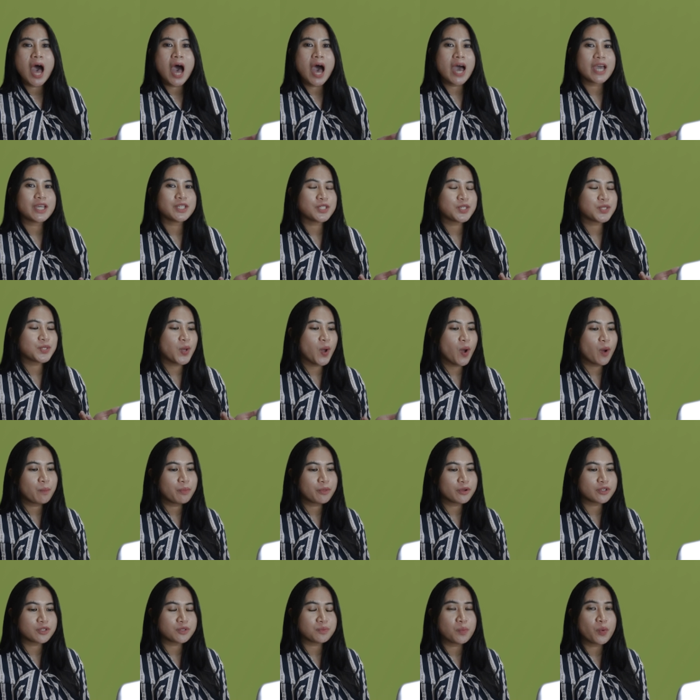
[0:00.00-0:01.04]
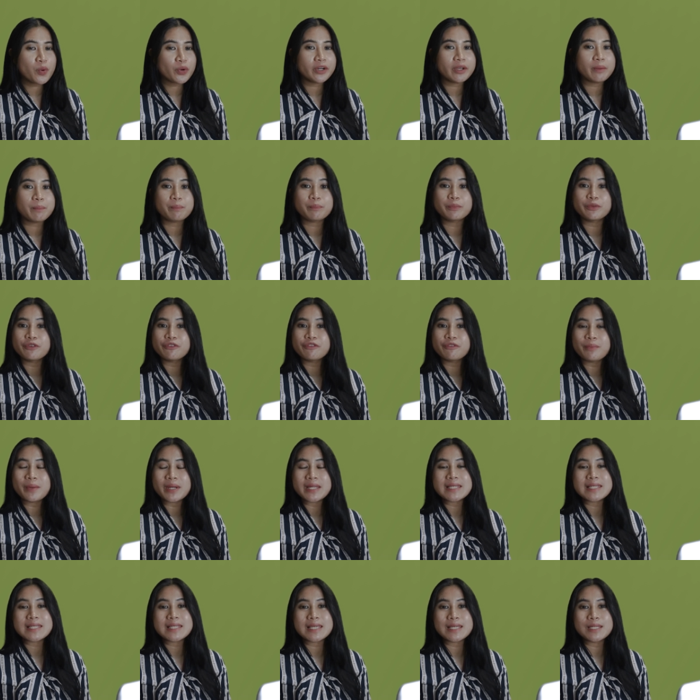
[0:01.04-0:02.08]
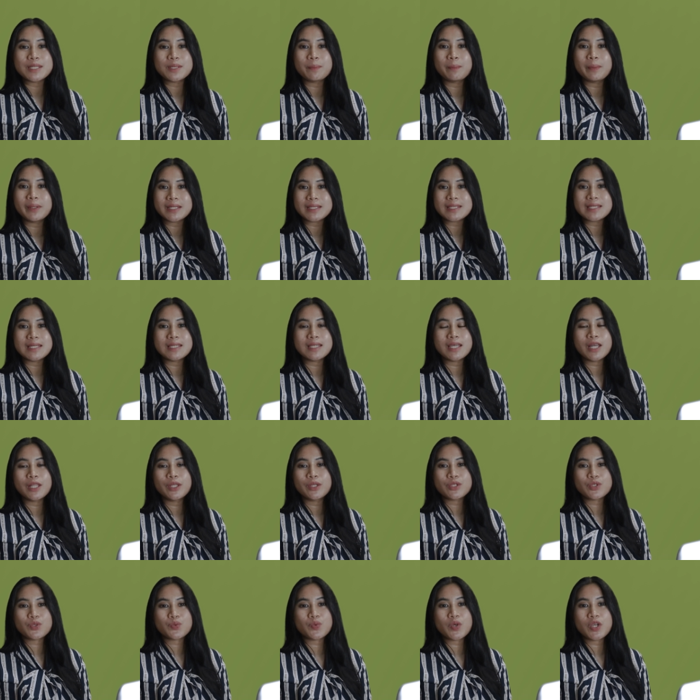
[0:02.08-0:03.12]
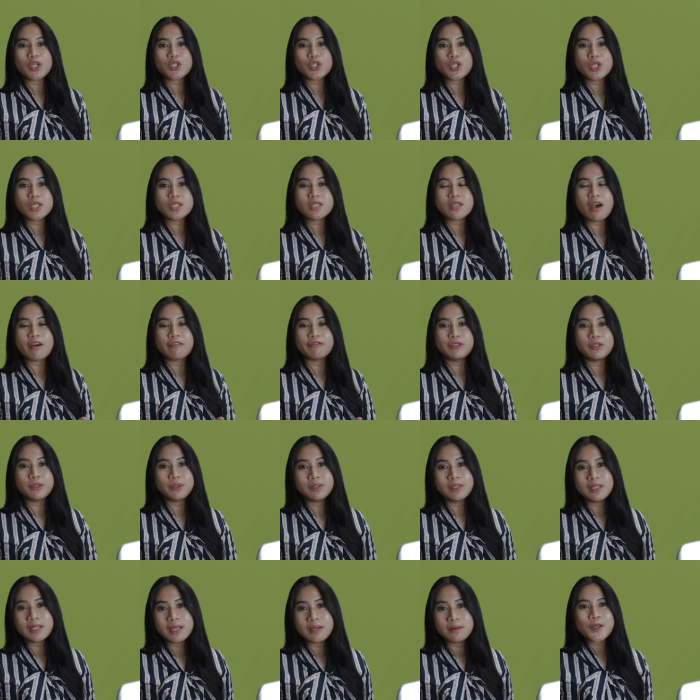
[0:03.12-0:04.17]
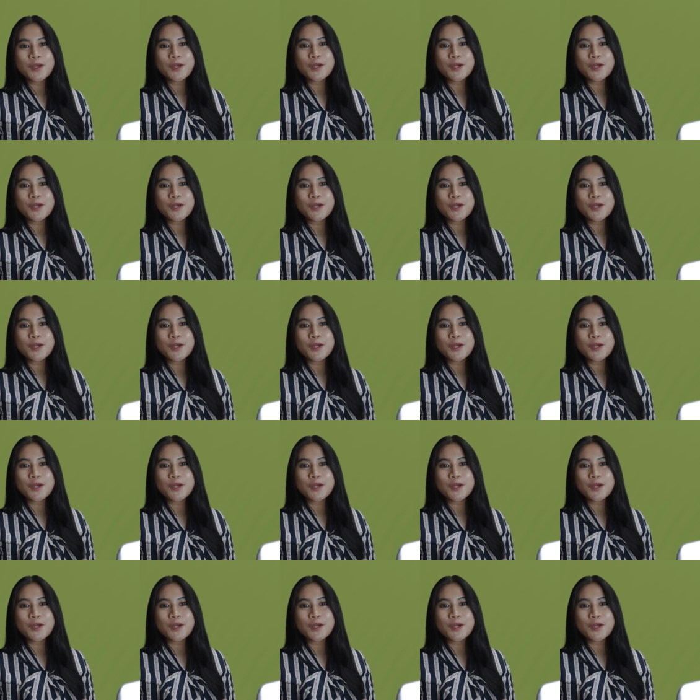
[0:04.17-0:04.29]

I just hope there's more improvements in the built-in illustrations of Doodly,